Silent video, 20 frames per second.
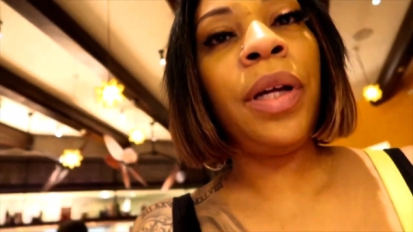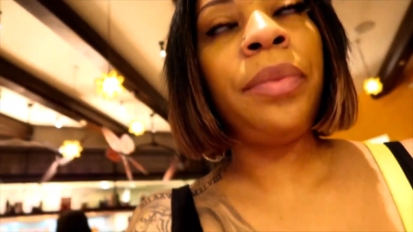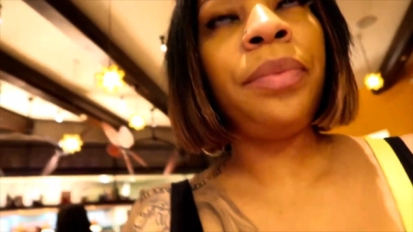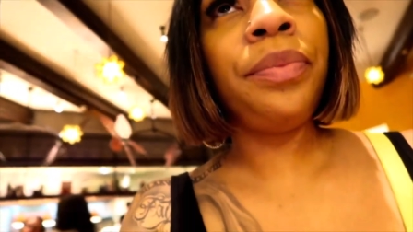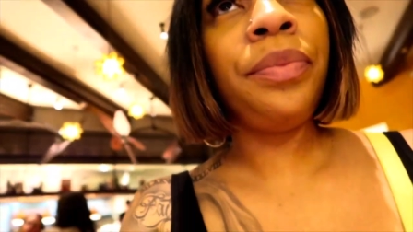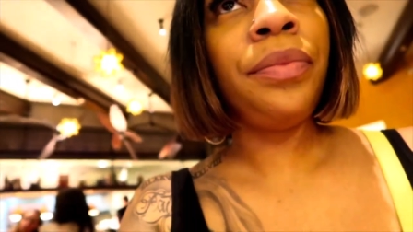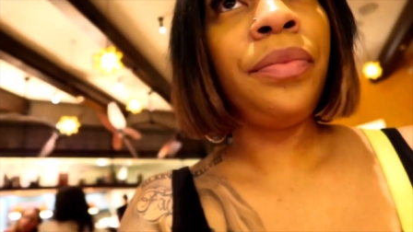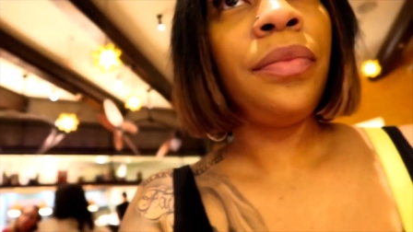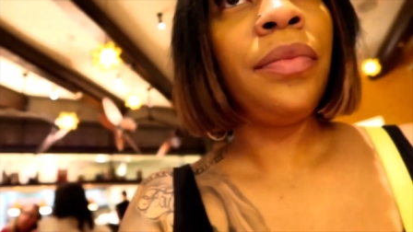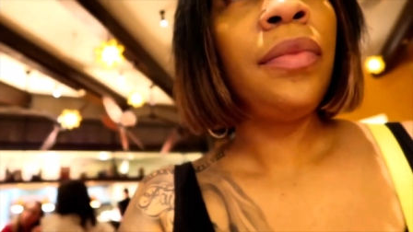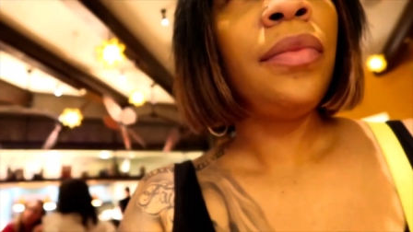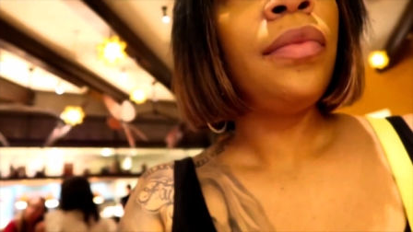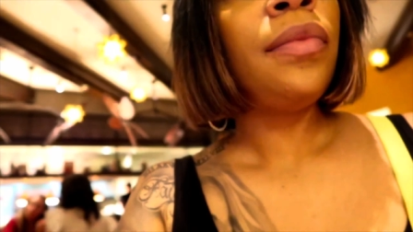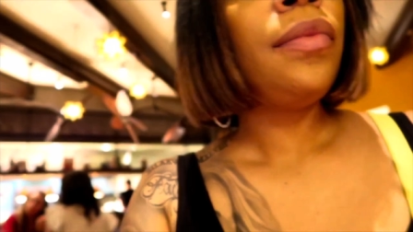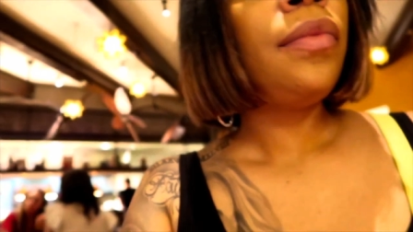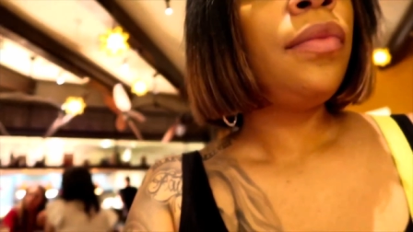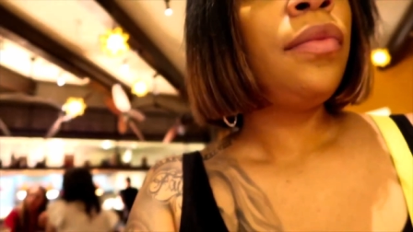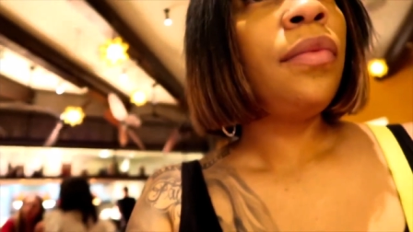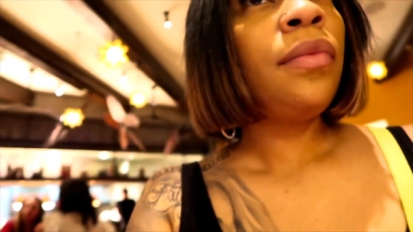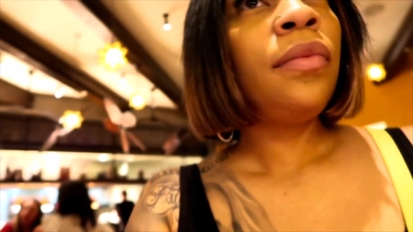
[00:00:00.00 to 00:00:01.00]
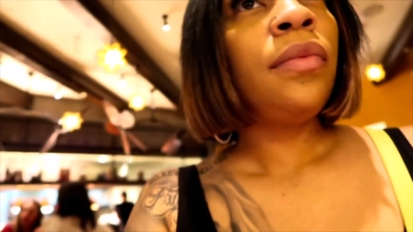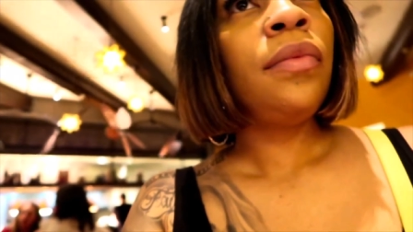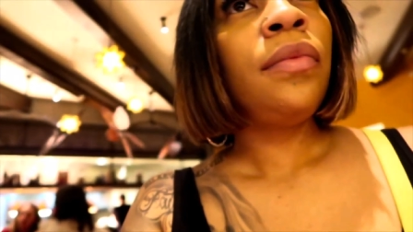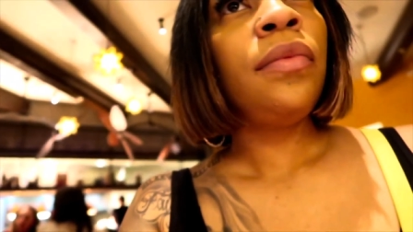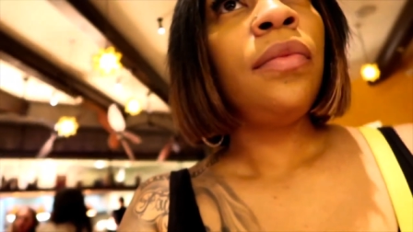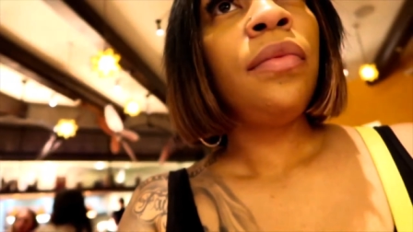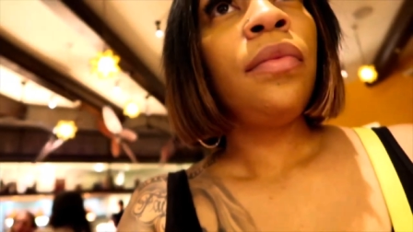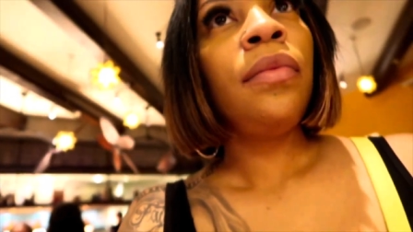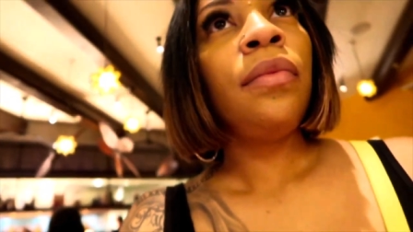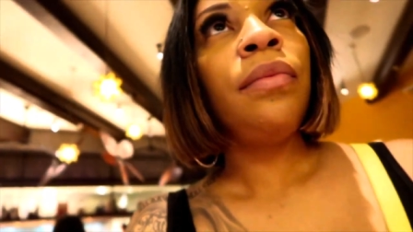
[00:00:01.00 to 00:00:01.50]
I'm gonna get in the car right
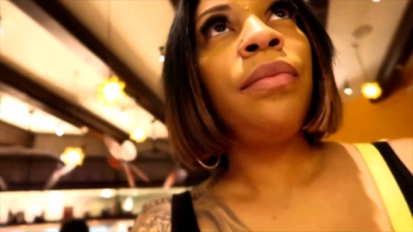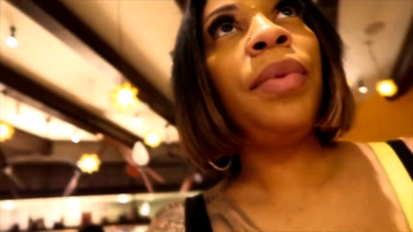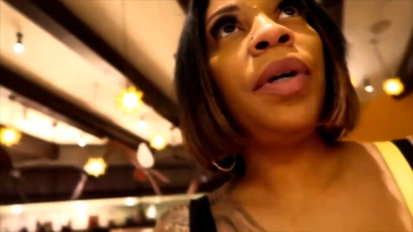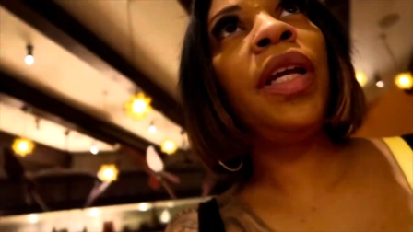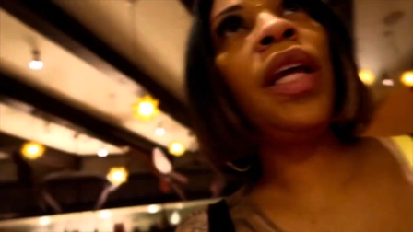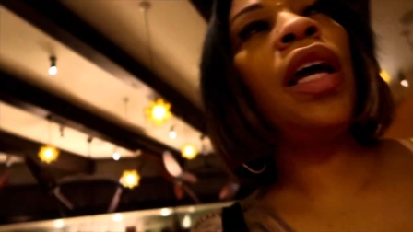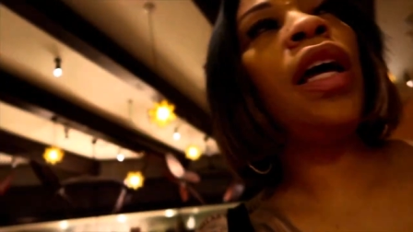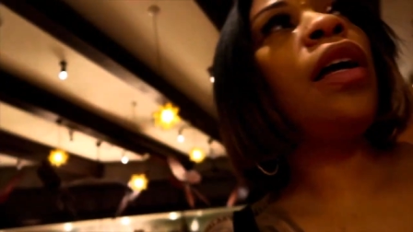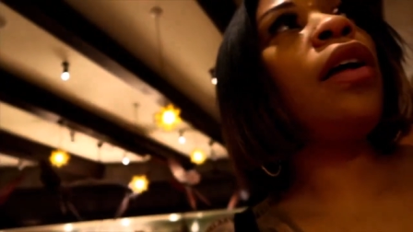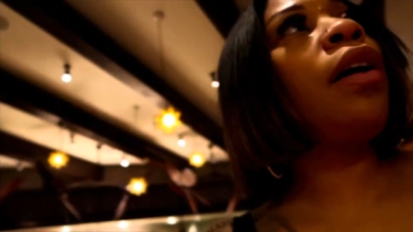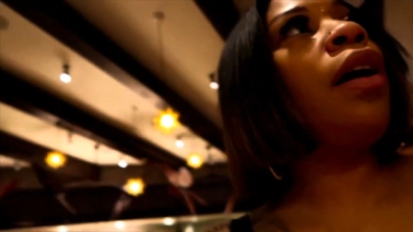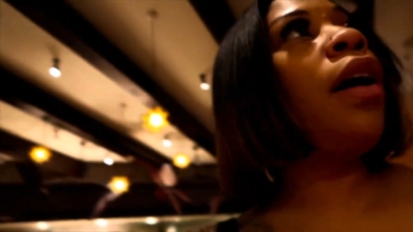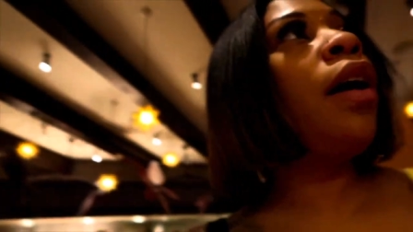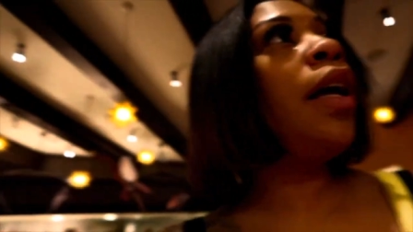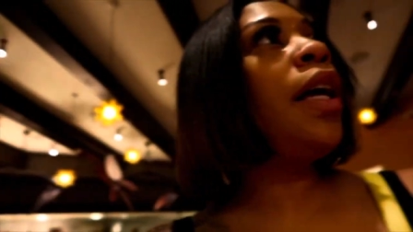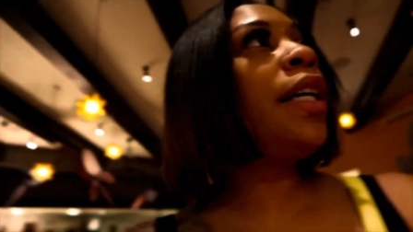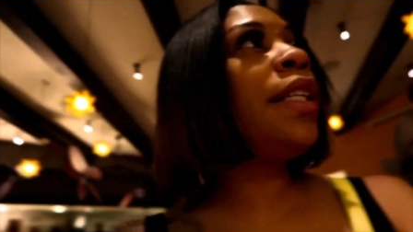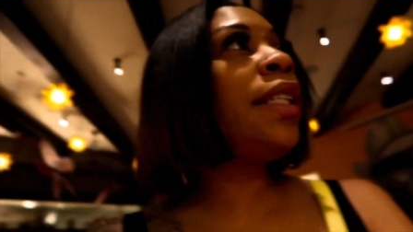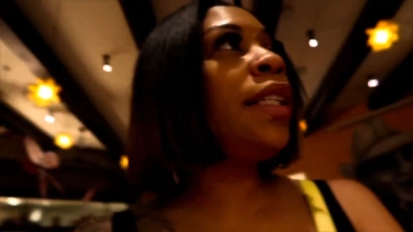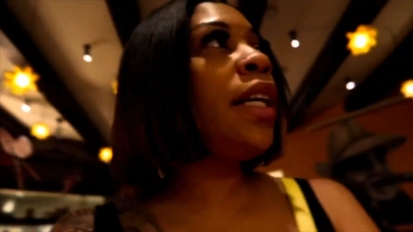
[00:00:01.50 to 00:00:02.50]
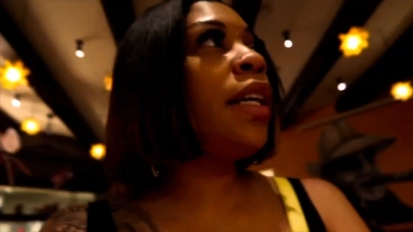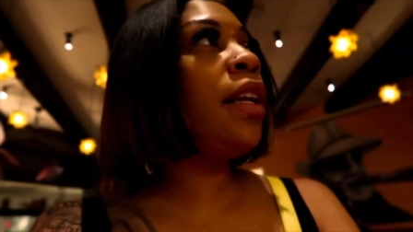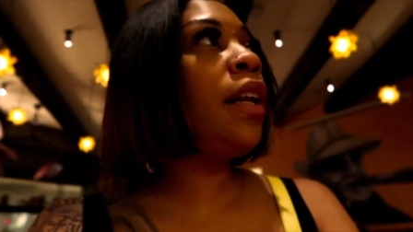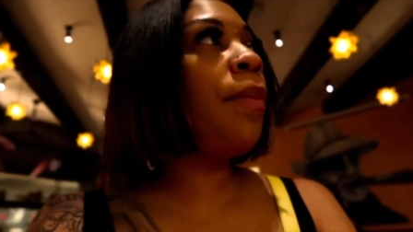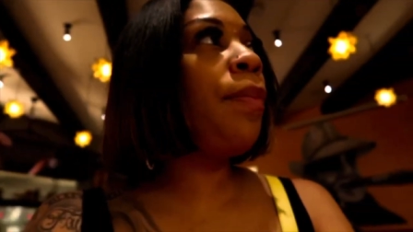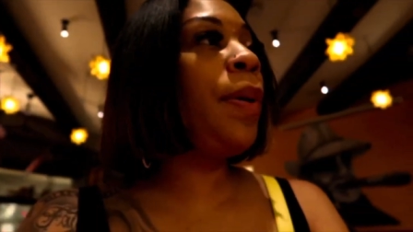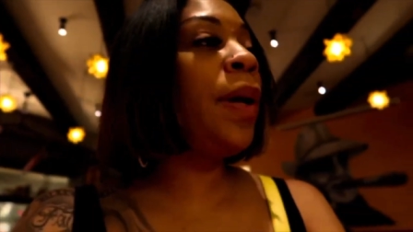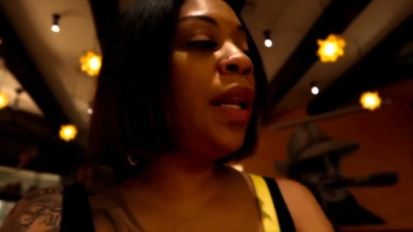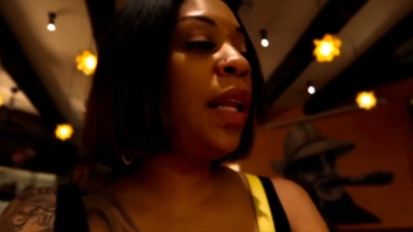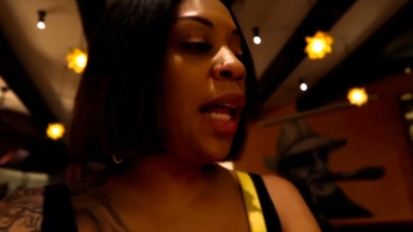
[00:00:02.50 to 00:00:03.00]
now. But yeah, y'all, it's in
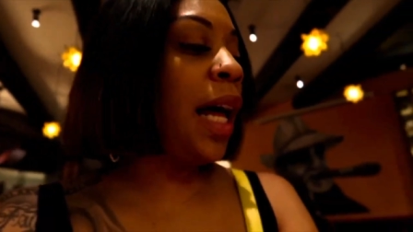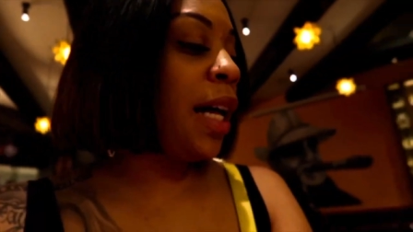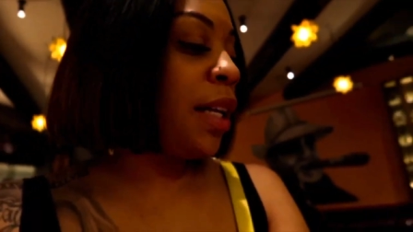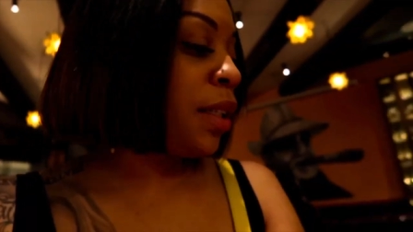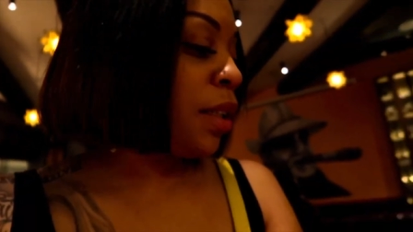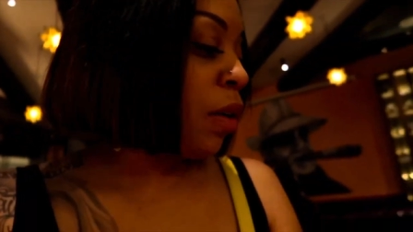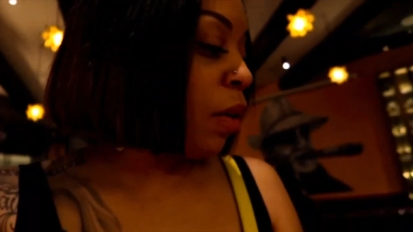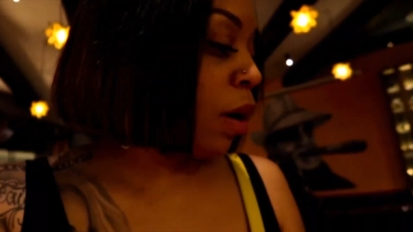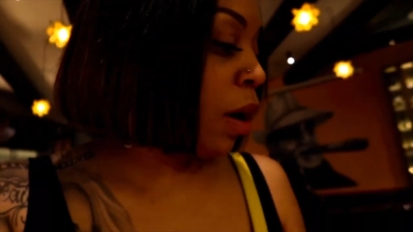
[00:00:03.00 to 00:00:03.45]
the Palazzo